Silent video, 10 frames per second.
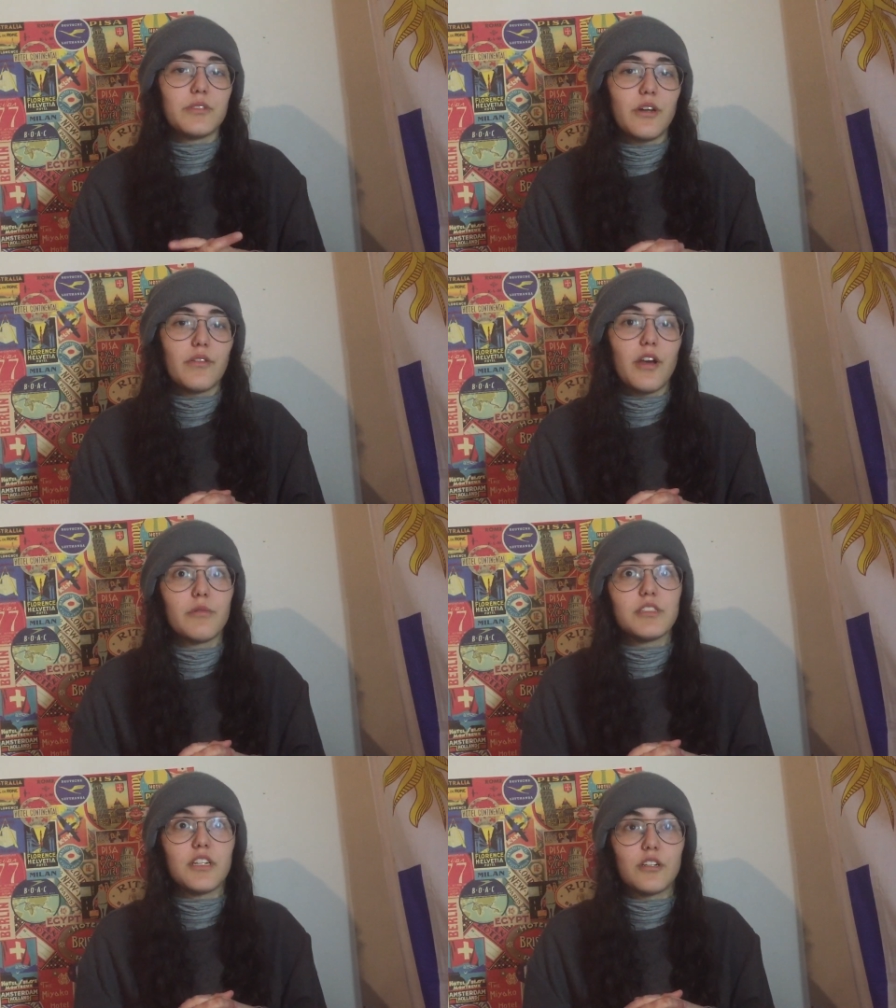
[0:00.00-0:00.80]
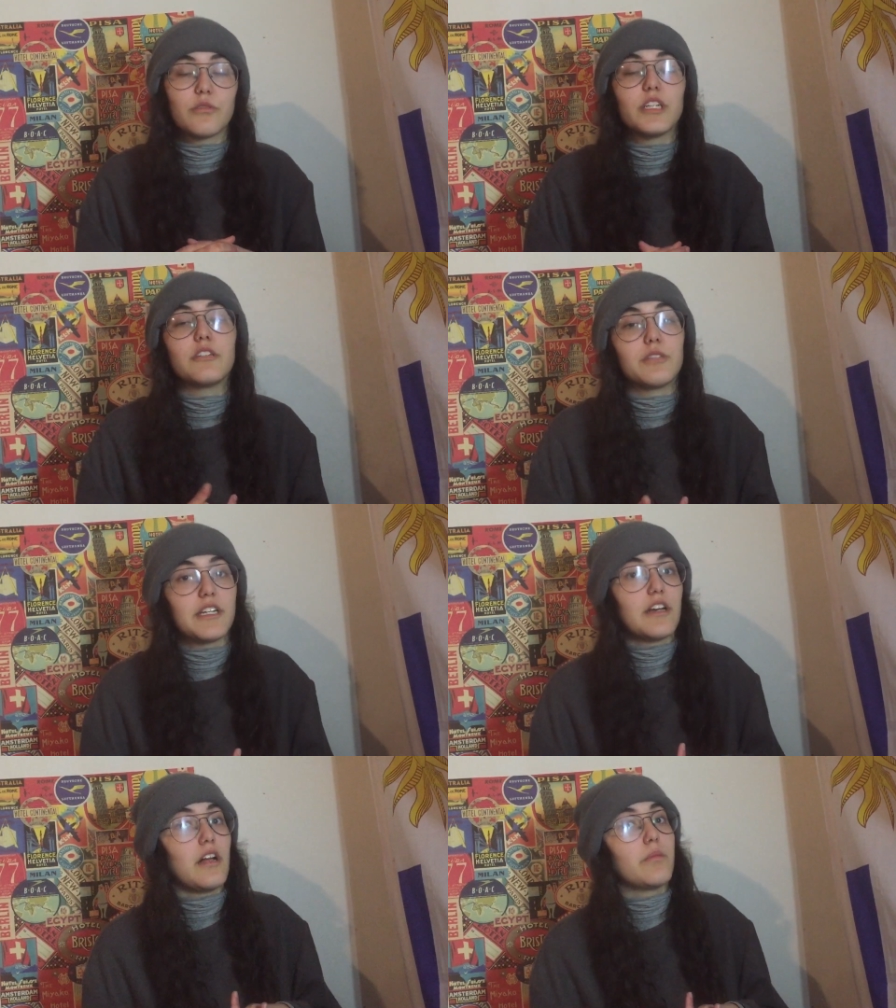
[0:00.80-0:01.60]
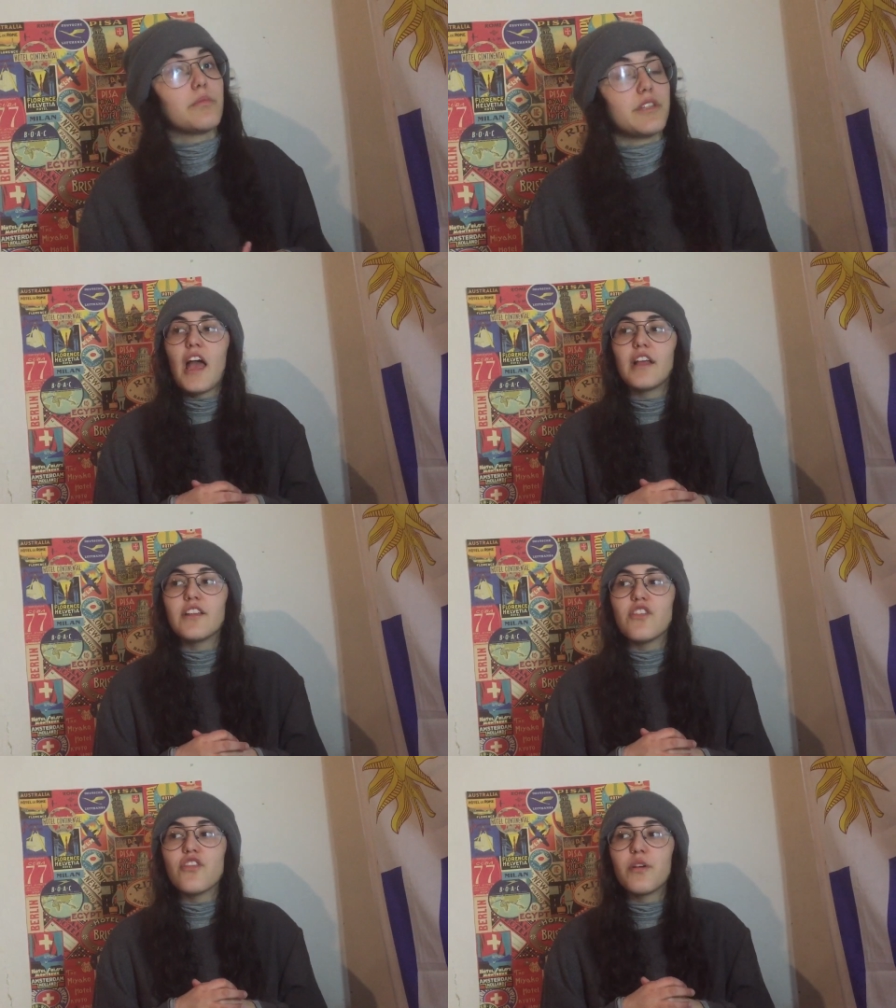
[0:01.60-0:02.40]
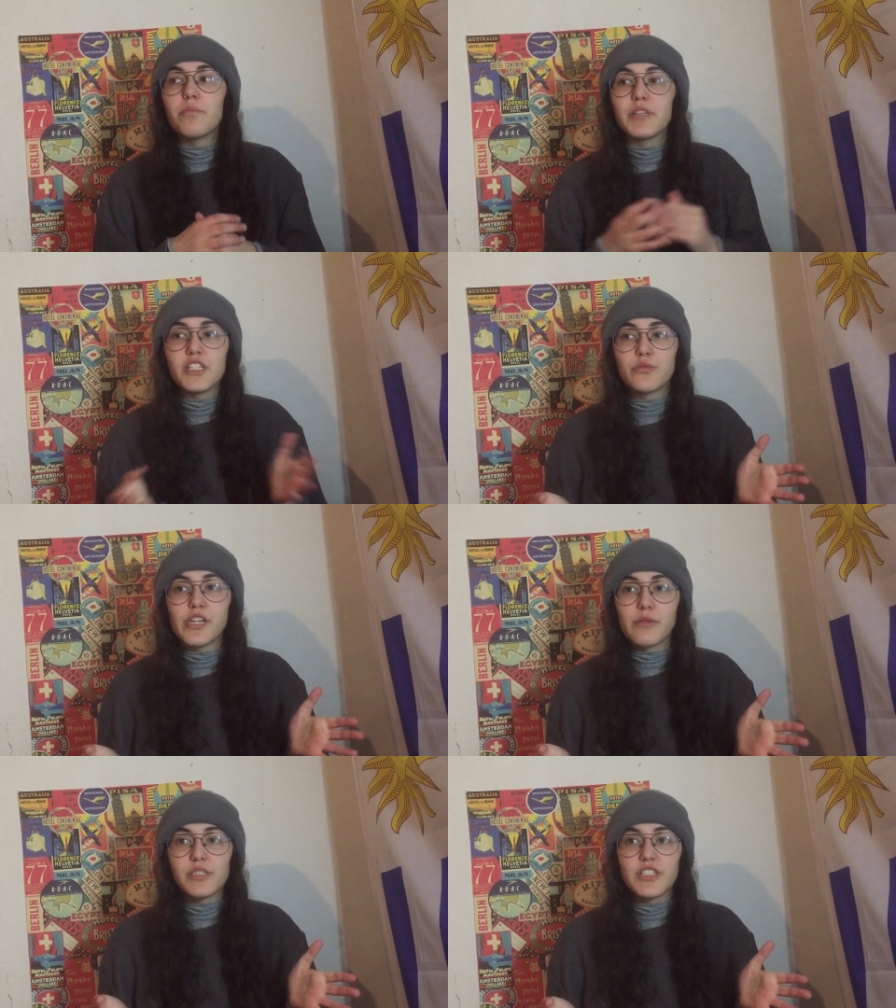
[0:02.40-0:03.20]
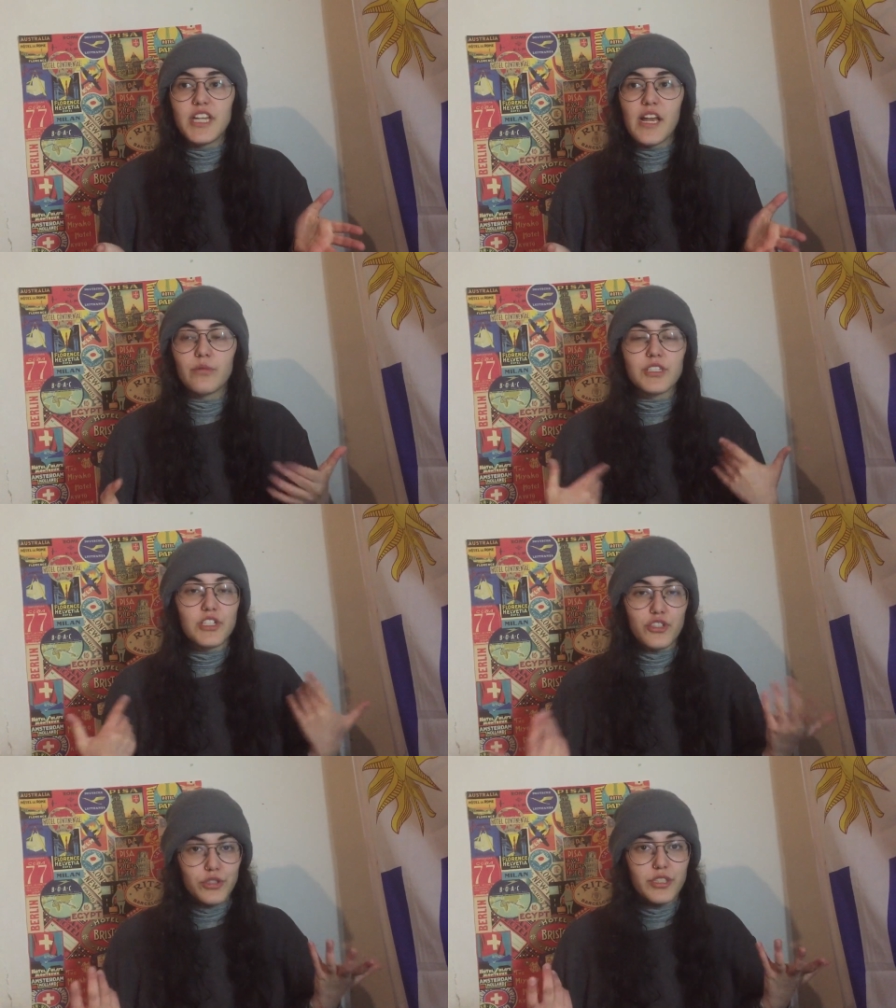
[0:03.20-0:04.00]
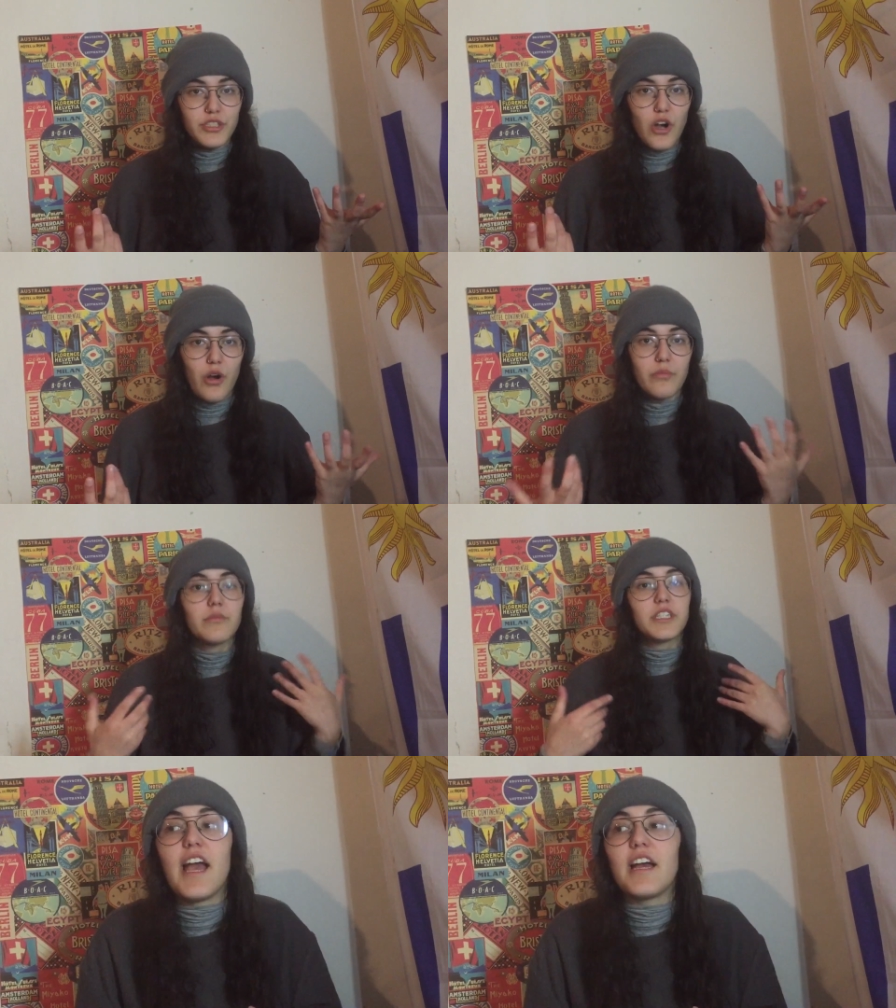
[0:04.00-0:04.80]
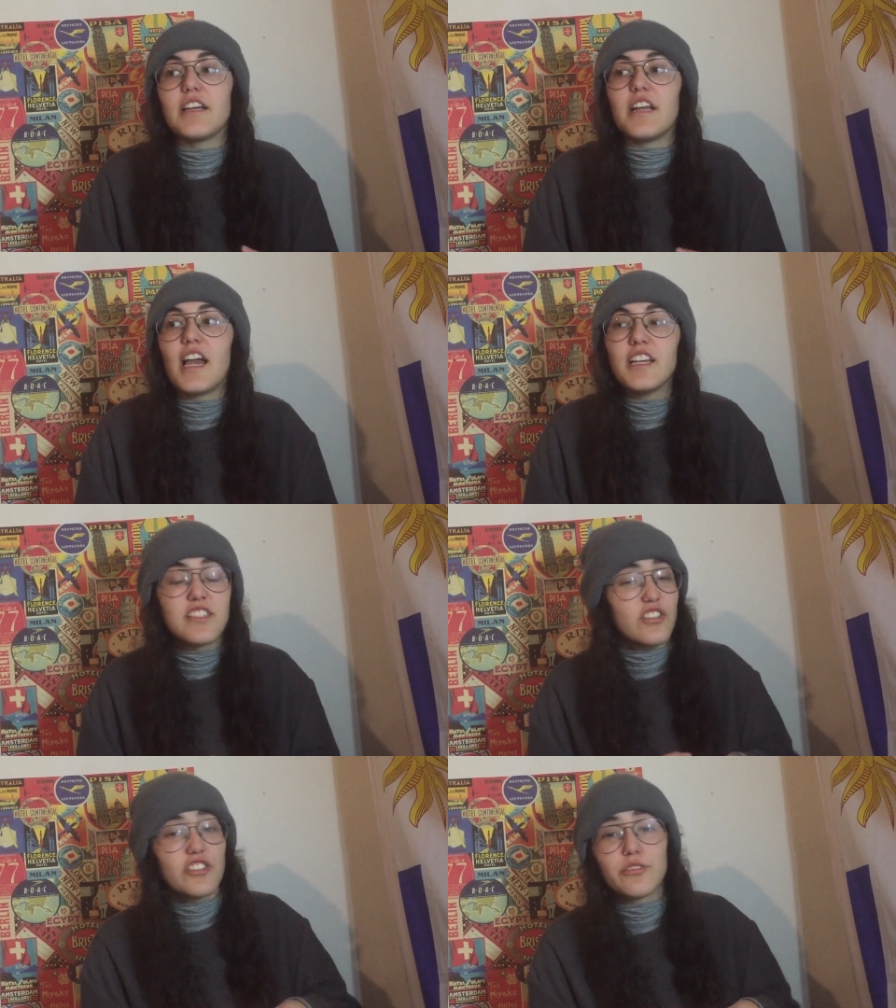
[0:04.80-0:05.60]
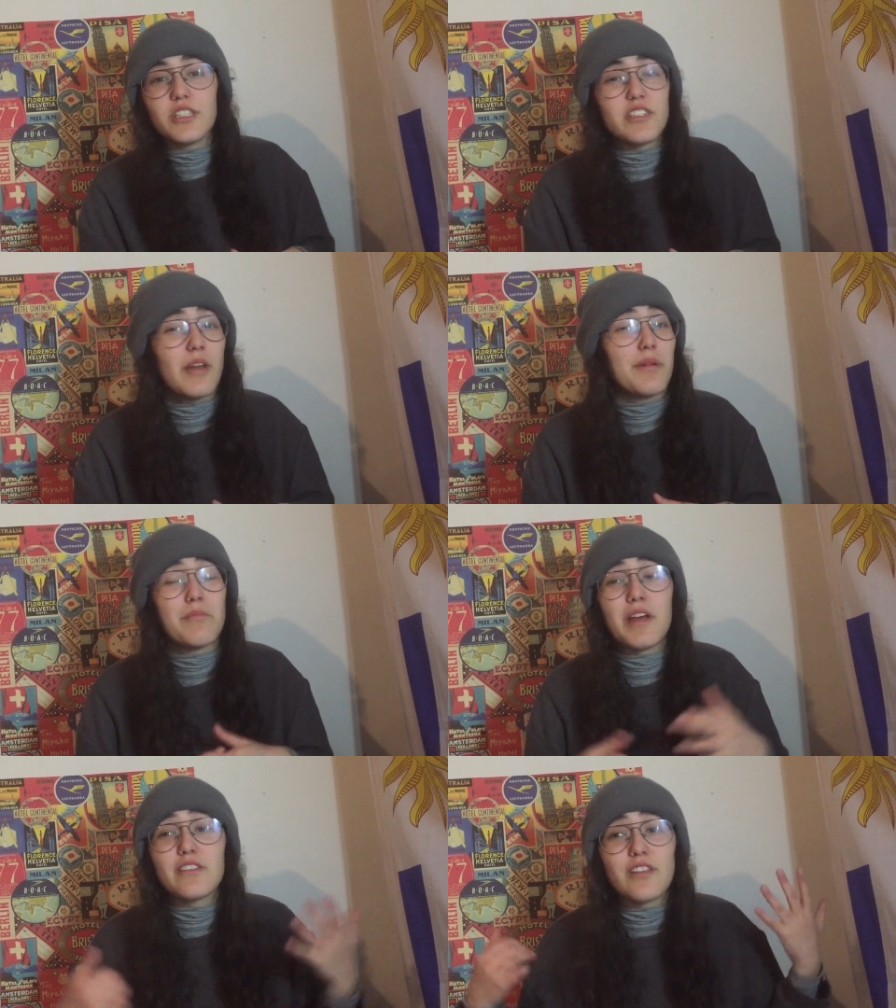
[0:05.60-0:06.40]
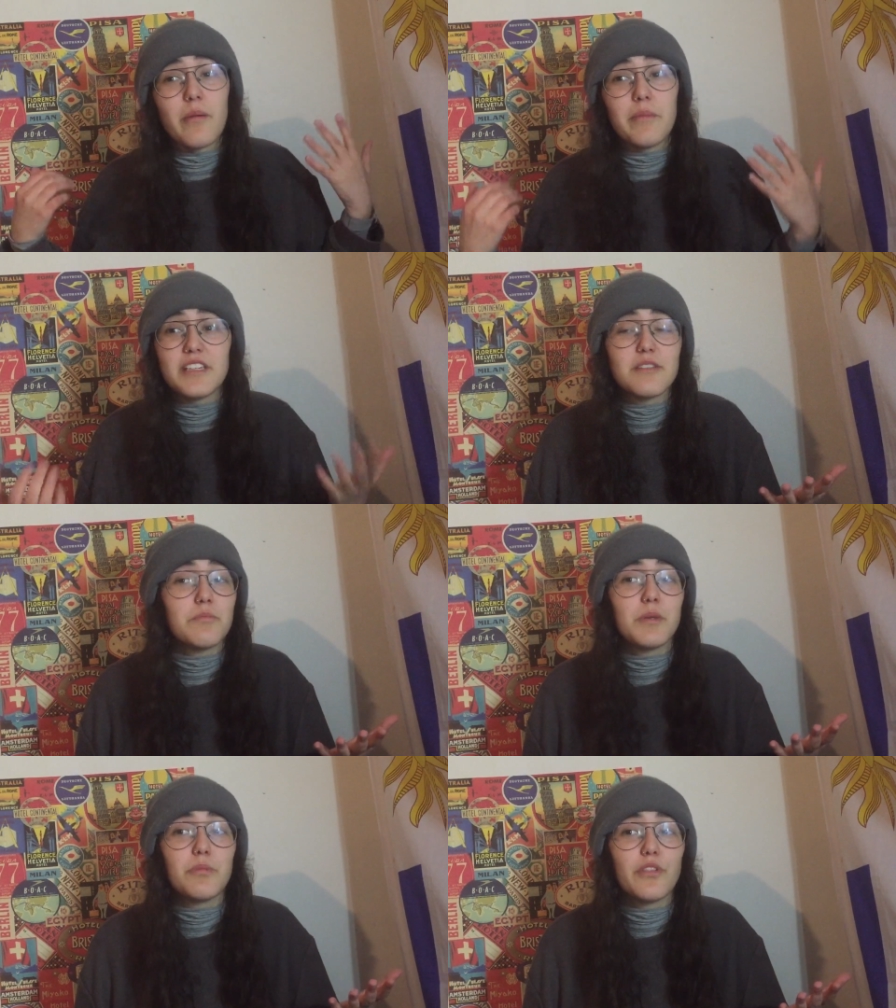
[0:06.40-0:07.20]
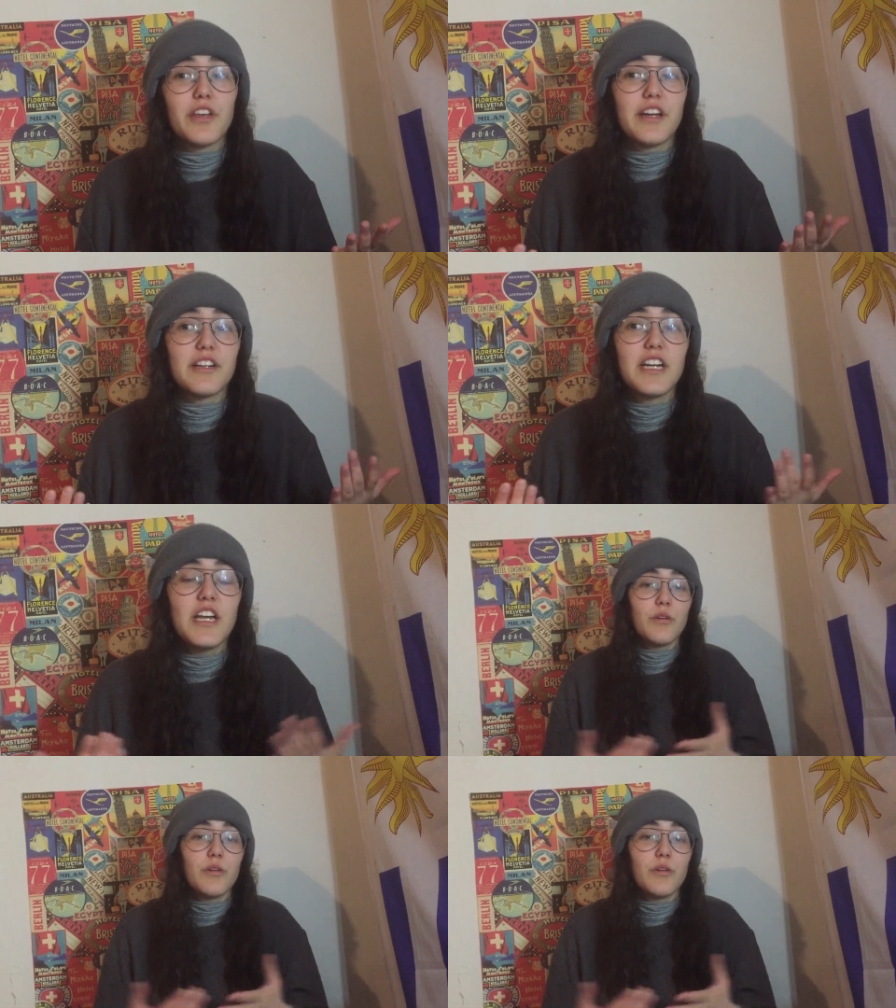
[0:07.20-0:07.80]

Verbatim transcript: So that was a great, great help. And the place where I was staying was a student home, and I had such a great time. I met amazing people there.